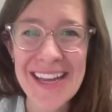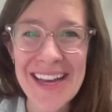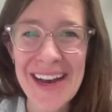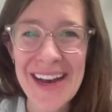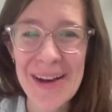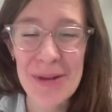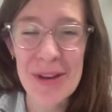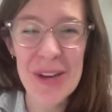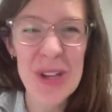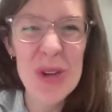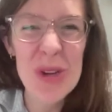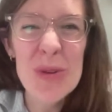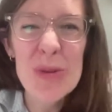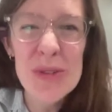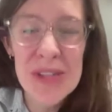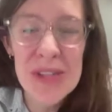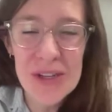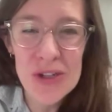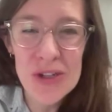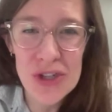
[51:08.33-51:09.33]
um, and
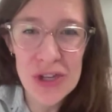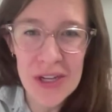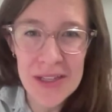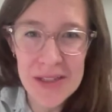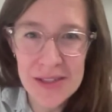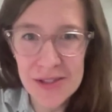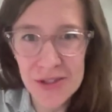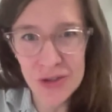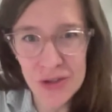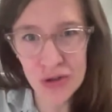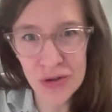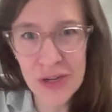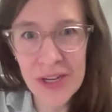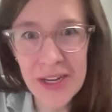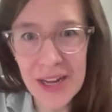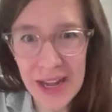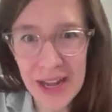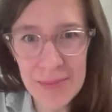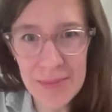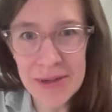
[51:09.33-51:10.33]
using genes to
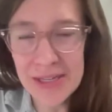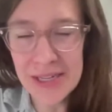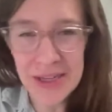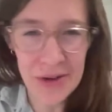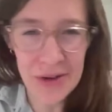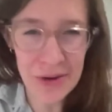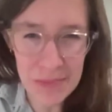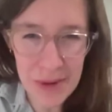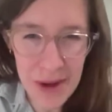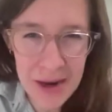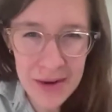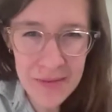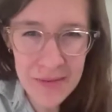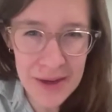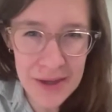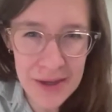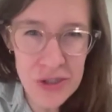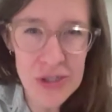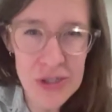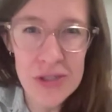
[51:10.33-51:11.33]
treat IBD or
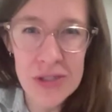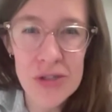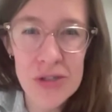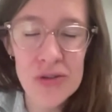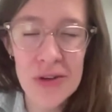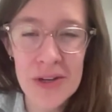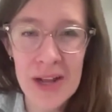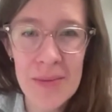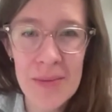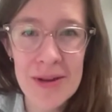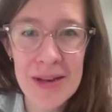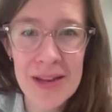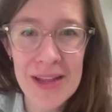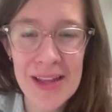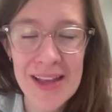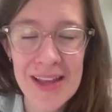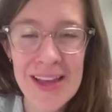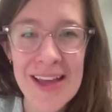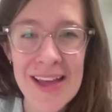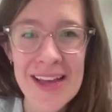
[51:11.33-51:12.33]
modifying genes to treat
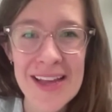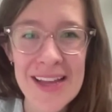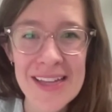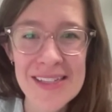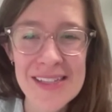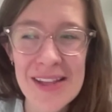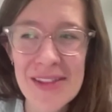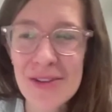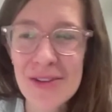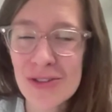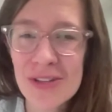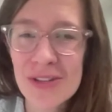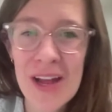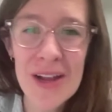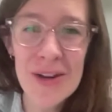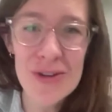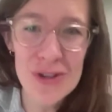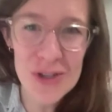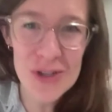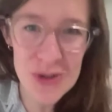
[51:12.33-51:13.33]
IBD is that there's
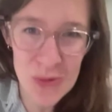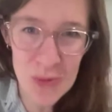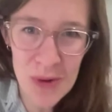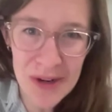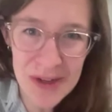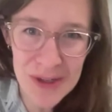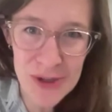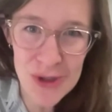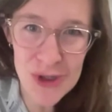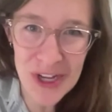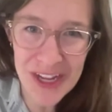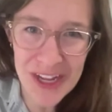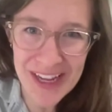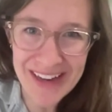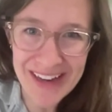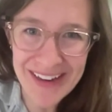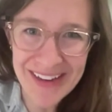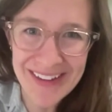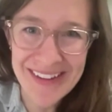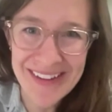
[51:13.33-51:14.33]
not just one
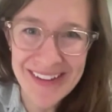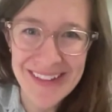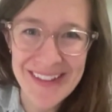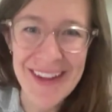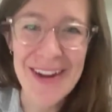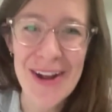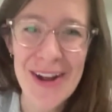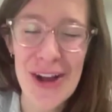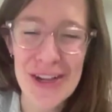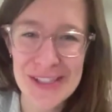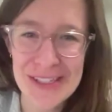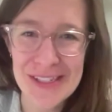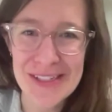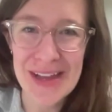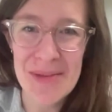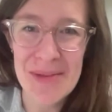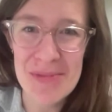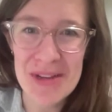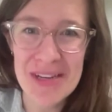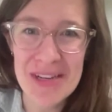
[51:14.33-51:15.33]
gene that causes
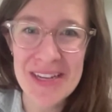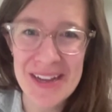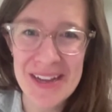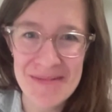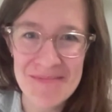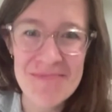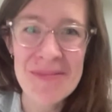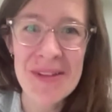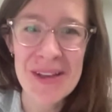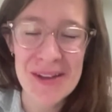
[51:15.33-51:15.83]
IBD.